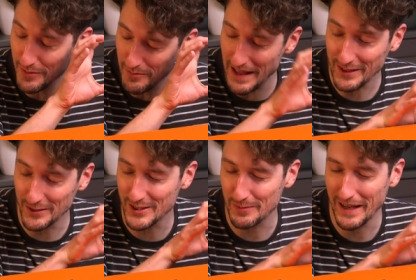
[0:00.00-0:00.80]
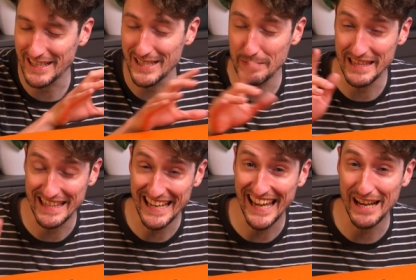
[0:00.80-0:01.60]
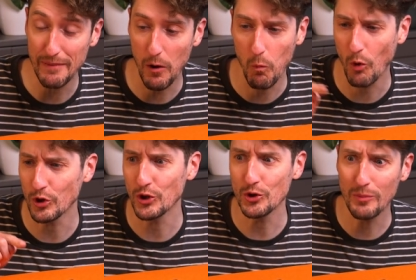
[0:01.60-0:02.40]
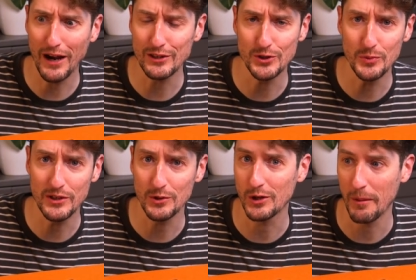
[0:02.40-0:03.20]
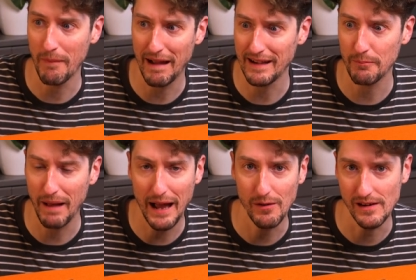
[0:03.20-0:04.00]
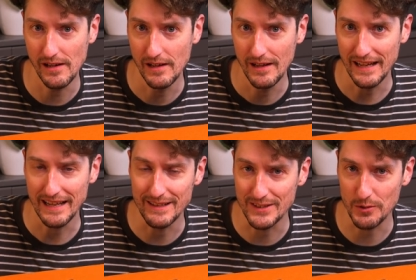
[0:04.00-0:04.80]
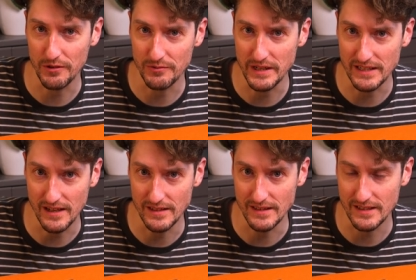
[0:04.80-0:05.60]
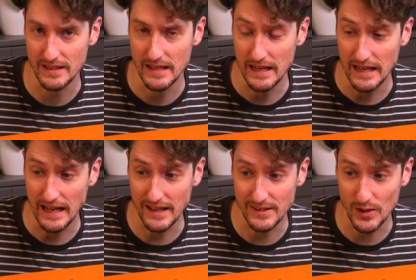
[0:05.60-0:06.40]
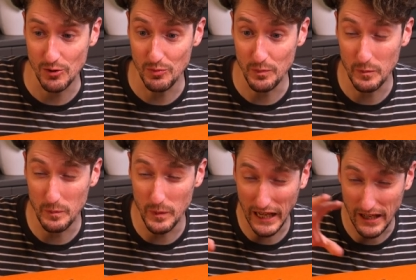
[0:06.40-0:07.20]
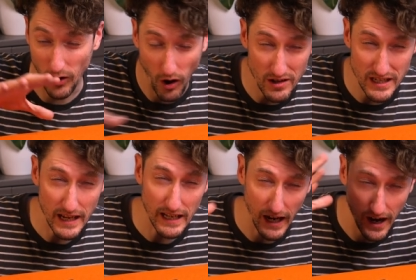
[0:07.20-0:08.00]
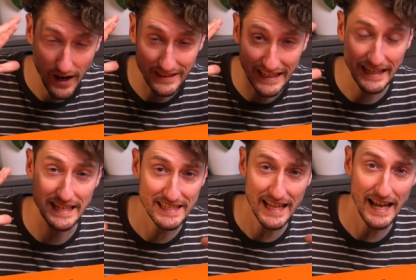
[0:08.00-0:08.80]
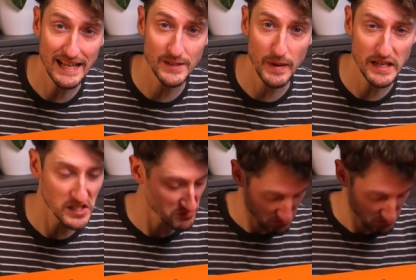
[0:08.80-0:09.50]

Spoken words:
the mental space to be thinking about what you might do with your commander power in two or three turns. And so because I can't get into that headspace,